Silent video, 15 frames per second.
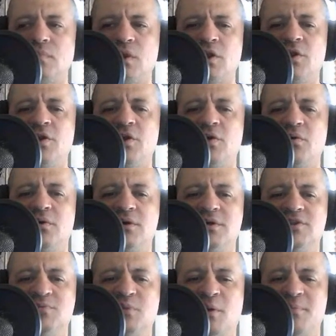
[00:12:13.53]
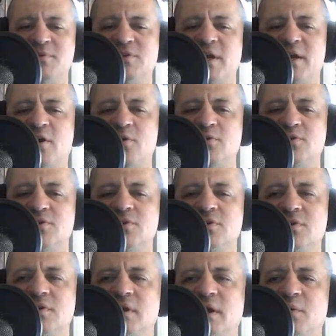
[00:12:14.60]
you know, small potatoes.
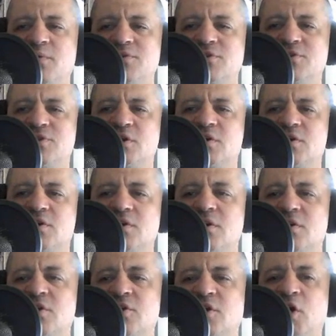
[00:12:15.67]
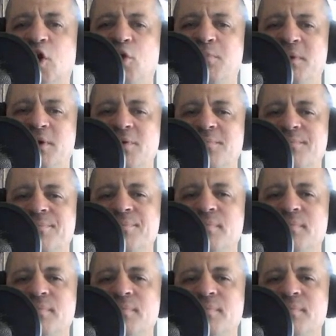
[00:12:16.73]
It was just a good opener.